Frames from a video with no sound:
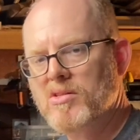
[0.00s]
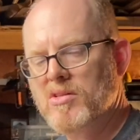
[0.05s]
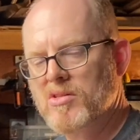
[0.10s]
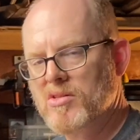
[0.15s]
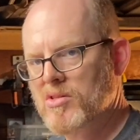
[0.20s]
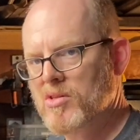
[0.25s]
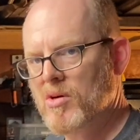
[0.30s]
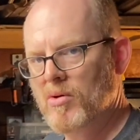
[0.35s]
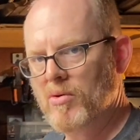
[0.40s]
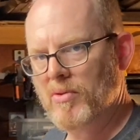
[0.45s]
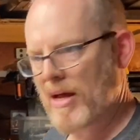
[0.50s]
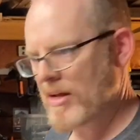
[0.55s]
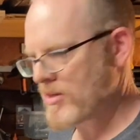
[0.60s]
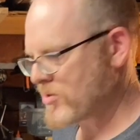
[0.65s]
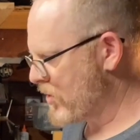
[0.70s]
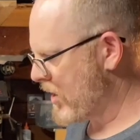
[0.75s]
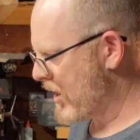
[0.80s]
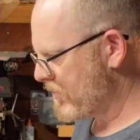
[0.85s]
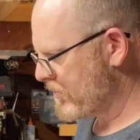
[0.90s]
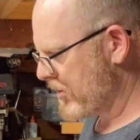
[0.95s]
and so that's
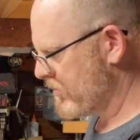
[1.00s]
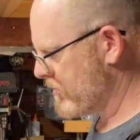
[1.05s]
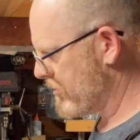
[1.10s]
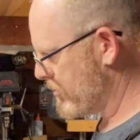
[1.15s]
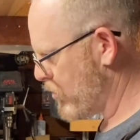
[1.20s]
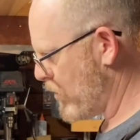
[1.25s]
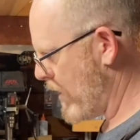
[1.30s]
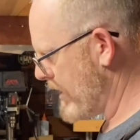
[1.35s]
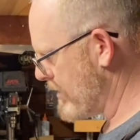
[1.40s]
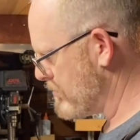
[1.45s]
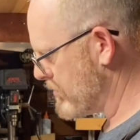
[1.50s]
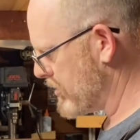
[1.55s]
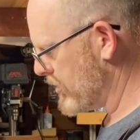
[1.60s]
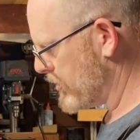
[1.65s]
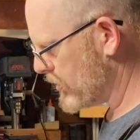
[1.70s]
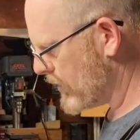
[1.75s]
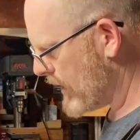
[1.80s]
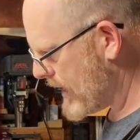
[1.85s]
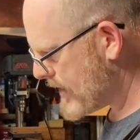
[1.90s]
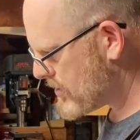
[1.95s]
why I went with white and blue
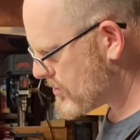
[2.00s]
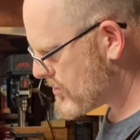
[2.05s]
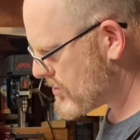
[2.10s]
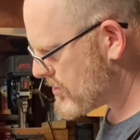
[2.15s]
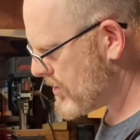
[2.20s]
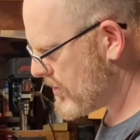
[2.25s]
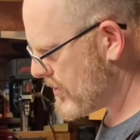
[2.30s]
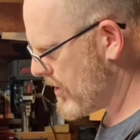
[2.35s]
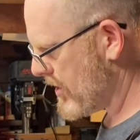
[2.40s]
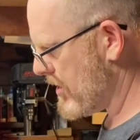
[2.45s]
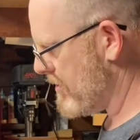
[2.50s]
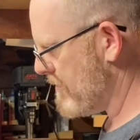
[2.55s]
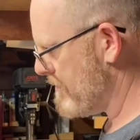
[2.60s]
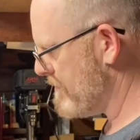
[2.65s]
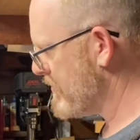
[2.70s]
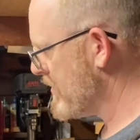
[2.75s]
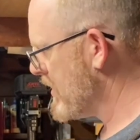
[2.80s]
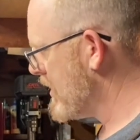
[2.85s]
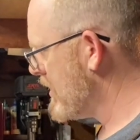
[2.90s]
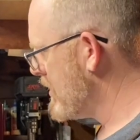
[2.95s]
lights.
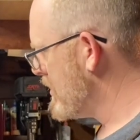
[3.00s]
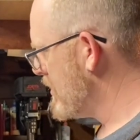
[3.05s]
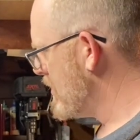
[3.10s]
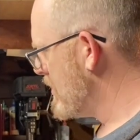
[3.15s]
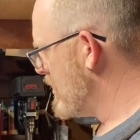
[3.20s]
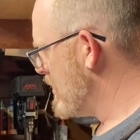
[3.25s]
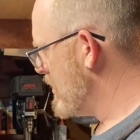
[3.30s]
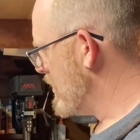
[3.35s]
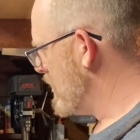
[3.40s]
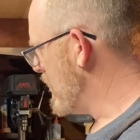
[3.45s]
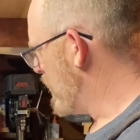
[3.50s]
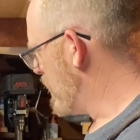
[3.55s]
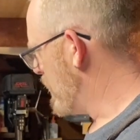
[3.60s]
You know, the